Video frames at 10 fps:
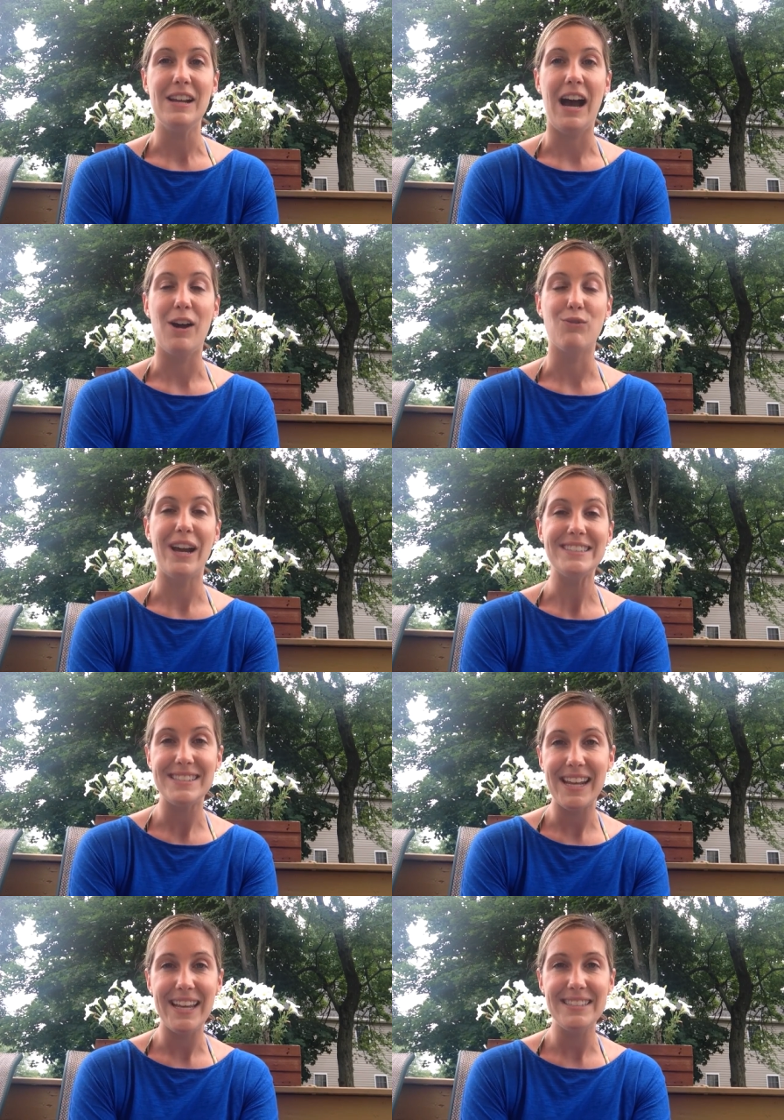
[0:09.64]
uh,
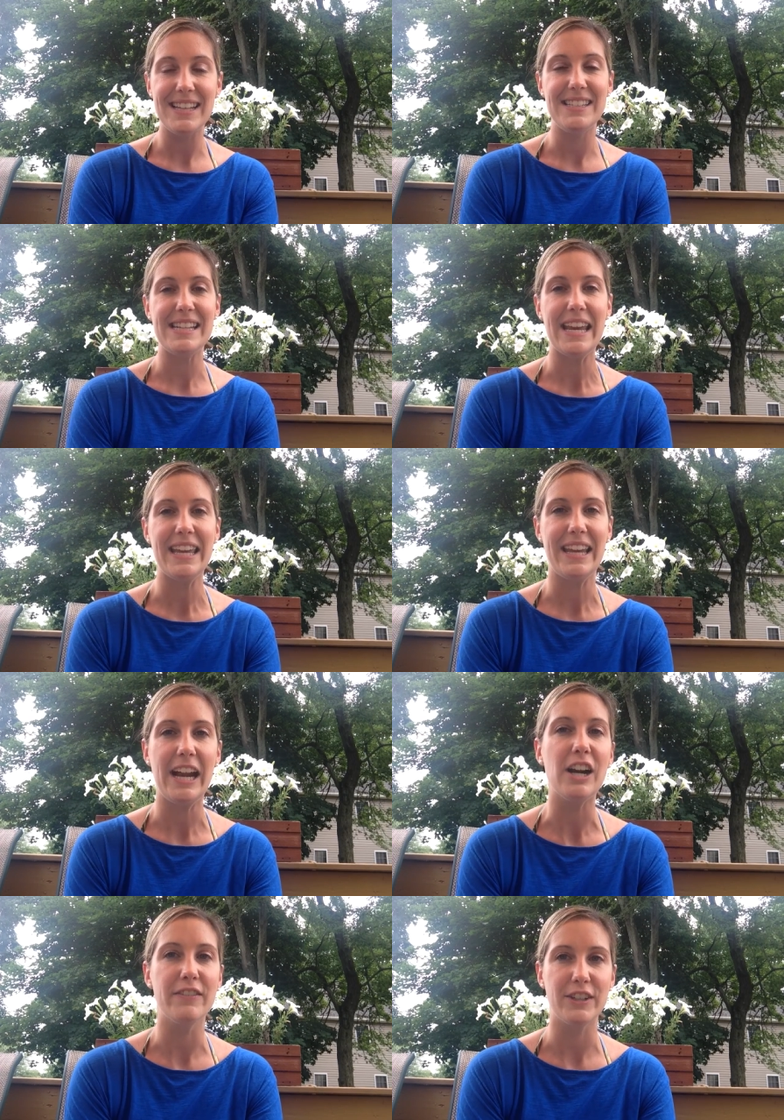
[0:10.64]
rest days and taking
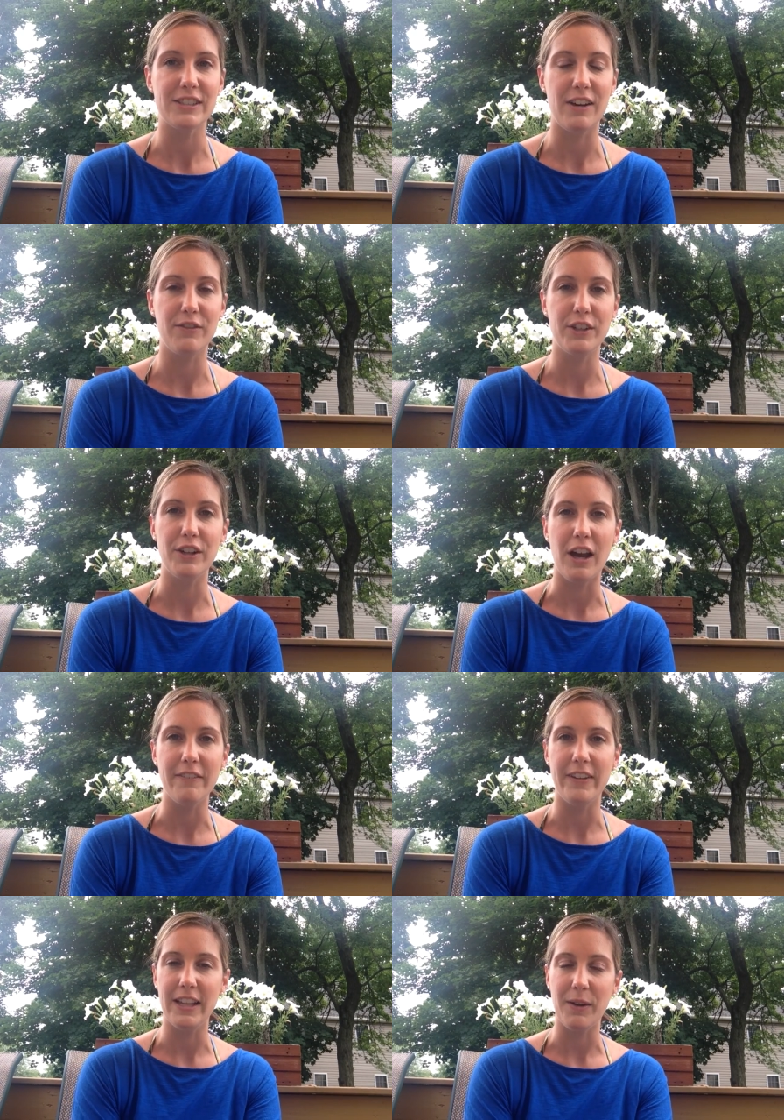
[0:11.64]
care of yourself when you're
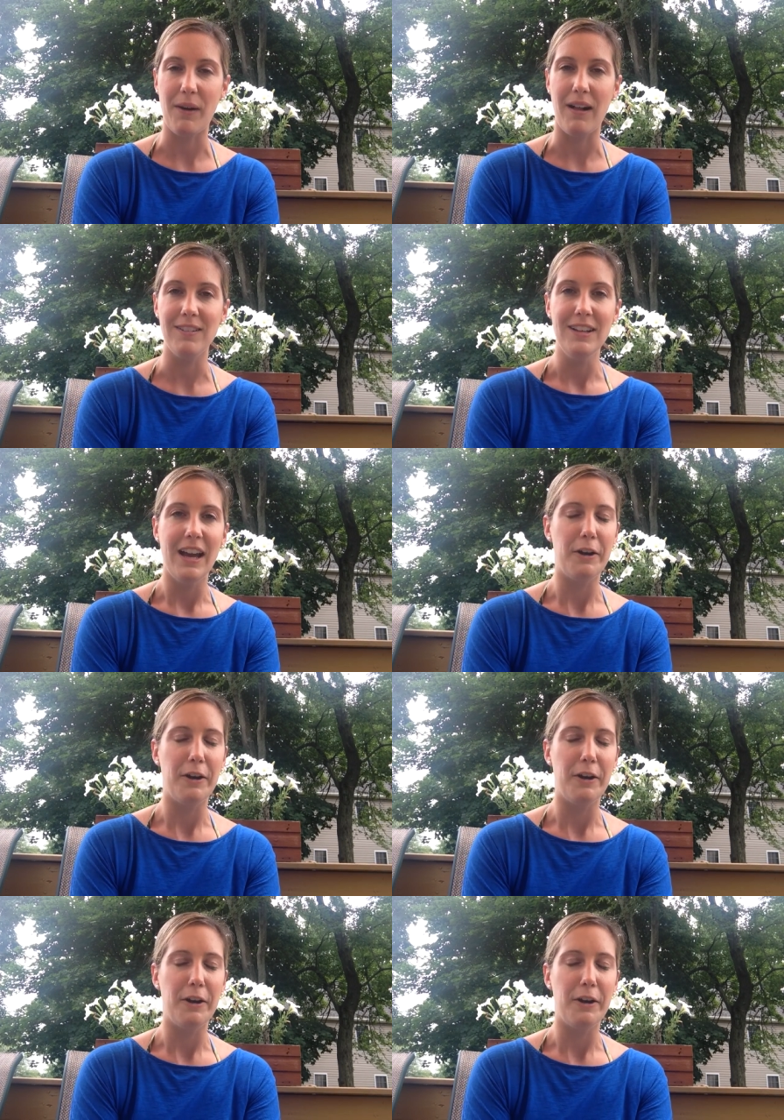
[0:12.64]
not feeling well.